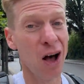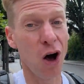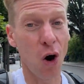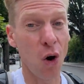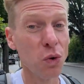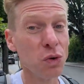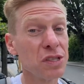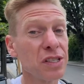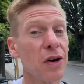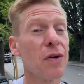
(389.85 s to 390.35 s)

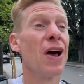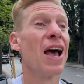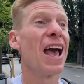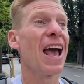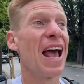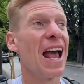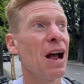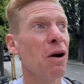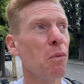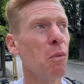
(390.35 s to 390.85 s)
Also,
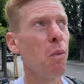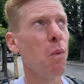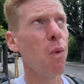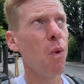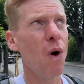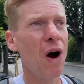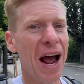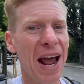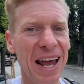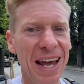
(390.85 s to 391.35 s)

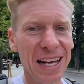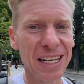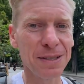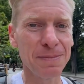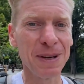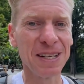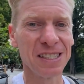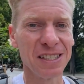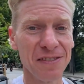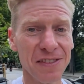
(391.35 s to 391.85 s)
way
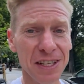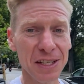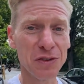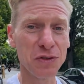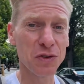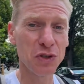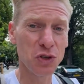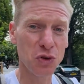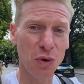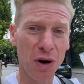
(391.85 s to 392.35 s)
expensive. This
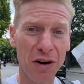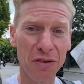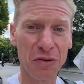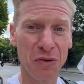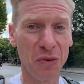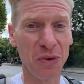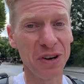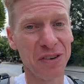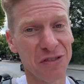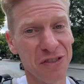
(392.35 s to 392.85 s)
was 12
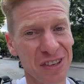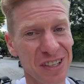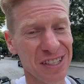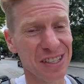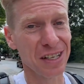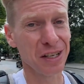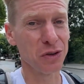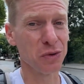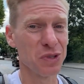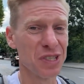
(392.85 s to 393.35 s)
quid for a
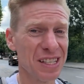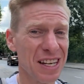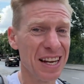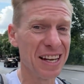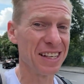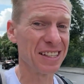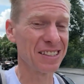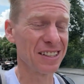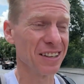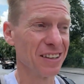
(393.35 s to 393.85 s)
single
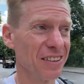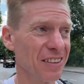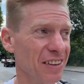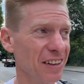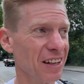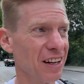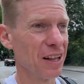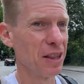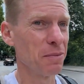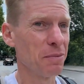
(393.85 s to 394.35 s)
steak, so
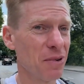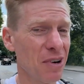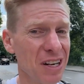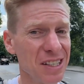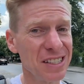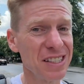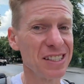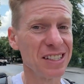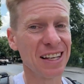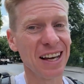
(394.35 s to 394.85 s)
like the
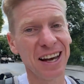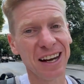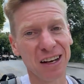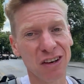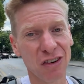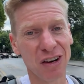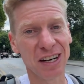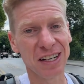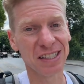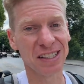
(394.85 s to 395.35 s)
prices are getting
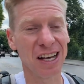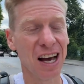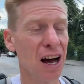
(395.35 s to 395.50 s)
crazy.